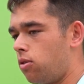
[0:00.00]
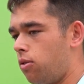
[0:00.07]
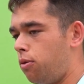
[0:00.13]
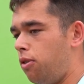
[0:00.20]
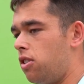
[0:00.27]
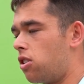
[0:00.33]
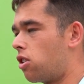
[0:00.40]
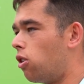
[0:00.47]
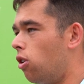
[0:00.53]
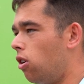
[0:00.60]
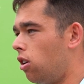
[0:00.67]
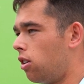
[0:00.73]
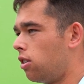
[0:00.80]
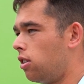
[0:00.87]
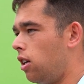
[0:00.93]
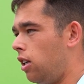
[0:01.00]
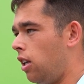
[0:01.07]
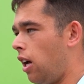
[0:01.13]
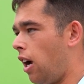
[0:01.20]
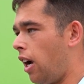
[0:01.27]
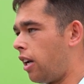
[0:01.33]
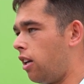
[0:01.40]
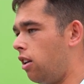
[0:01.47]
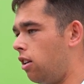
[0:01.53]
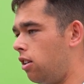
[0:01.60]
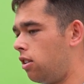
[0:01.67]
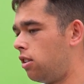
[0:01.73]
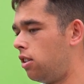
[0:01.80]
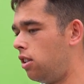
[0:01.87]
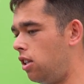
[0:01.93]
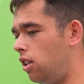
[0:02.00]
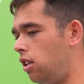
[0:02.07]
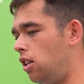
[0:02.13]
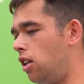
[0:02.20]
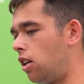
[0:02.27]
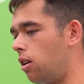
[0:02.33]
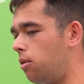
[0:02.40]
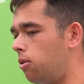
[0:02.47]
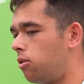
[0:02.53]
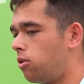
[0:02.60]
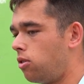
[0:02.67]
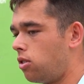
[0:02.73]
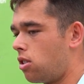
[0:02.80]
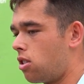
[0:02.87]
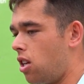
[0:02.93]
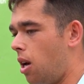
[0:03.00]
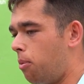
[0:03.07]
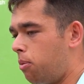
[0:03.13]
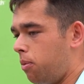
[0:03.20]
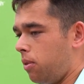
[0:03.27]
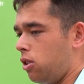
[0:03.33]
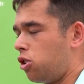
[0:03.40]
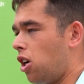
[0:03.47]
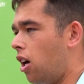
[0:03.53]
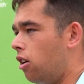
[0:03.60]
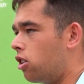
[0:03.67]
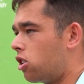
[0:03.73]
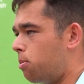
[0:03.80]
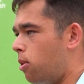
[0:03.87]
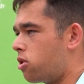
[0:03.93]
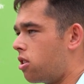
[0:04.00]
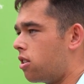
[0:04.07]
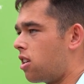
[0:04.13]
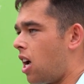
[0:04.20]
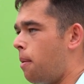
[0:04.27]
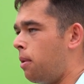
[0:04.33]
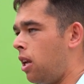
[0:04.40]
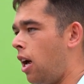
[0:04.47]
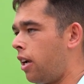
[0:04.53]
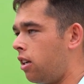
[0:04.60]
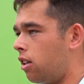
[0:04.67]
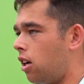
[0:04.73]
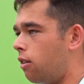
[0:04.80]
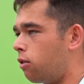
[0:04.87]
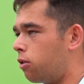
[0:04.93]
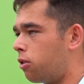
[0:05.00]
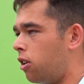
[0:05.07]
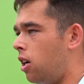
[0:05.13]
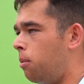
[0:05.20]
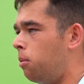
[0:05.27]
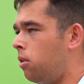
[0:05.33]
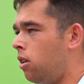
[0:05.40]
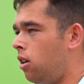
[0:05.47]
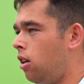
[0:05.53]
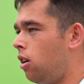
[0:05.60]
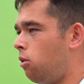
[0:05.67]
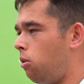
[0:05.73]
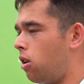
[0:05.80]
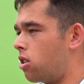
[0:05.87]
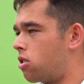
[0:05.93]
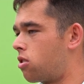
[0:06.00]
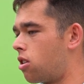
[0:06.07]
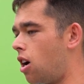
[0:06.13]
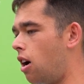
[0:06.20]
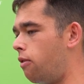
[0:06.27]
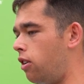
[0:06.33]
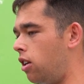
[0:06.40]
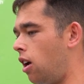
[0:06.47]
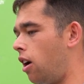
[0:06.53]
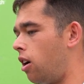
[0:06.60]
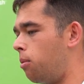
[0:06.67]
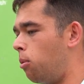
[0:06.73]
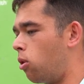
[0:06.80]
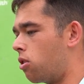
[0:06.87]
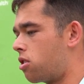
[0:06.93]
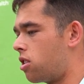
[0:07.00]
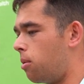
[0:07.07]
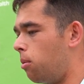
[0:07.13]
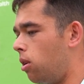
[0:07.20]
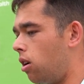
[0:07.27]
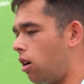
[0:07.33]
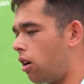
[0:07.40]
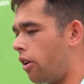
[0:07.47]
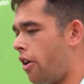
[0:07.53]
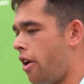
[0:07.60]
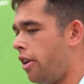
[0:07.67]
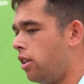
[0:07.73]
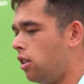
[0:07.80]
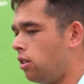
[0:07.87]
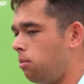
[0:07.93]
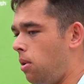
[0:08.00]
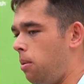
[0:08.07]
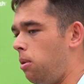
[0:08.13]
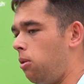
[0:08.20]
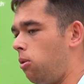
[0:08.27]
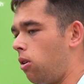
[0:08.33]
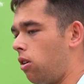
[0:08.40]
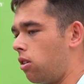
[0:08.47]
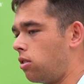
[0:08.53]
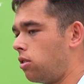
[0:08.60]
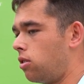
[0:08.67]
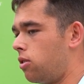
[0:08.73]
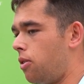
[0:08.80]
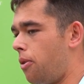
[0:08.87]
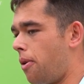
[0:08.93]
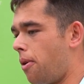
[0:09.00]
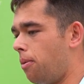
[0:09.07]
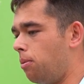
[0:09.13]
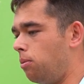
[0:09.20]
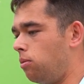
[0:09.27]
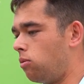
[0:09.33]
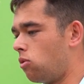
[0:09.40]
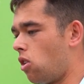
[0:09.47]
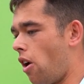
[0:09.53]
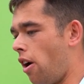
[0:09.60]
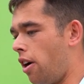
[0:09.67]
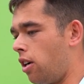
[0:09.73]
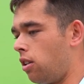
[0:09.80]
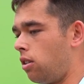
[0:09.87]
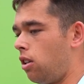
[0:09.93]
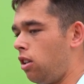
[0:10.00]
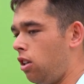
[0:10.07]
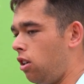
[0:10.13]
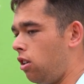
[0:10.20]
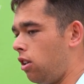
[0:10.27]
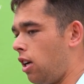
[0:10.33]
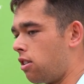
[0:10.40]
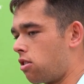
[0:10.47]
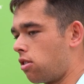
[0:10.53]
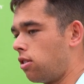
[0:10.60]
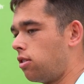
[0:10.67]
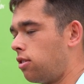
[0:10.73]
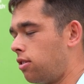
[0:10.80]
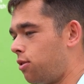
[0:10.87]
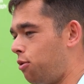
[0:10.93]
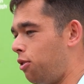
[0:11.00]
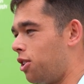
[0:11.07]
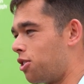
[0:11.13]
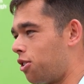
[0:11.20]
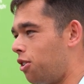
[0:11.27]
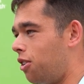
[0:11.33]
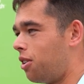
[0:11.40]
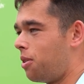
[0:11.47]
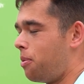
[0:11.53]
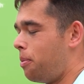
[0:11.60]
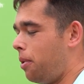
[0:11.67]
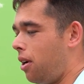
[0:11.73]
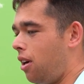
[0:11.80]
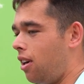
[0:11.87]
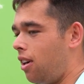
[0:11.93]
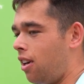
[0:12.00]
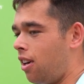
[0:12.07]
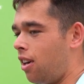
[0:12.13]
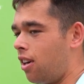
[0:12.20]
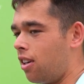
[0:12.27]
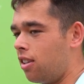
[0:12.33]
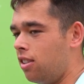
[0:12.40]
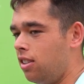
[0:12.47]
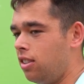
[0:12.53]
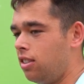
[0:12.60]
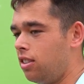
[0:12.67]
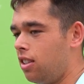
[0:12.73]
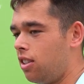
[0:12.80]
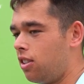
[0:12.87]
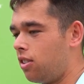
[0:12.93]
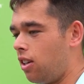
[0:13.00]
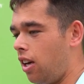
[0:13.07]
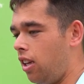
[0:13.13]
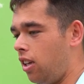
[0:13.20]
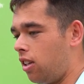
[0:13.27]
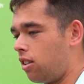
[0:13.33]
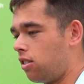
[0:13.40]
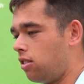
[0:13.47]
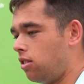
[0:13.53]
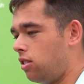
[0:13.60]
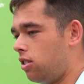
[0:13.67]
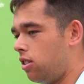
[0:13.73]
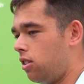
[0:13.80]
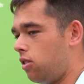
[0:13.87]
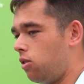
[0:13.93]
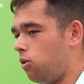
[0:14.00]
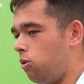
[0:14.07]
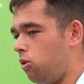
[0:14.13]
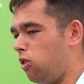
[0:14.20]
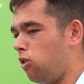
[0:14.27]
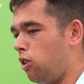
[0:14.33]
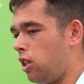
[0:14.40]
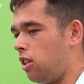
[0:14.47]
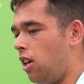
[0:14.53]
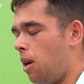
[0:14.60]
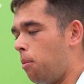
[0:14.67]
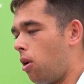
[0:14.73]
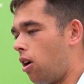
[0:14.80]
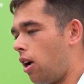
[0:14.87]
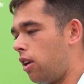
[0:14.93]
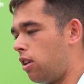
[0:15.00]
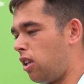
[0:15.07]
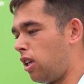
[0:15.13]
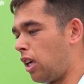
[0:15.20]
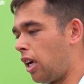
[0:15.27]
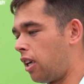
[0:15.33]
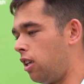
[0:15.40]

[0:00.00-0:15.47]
physical, and that he can step and challenge most of the time, and I can cover for him, whereas Javi and I are more similar. Maybe we're a little less physical, but I think with Yamar, I think I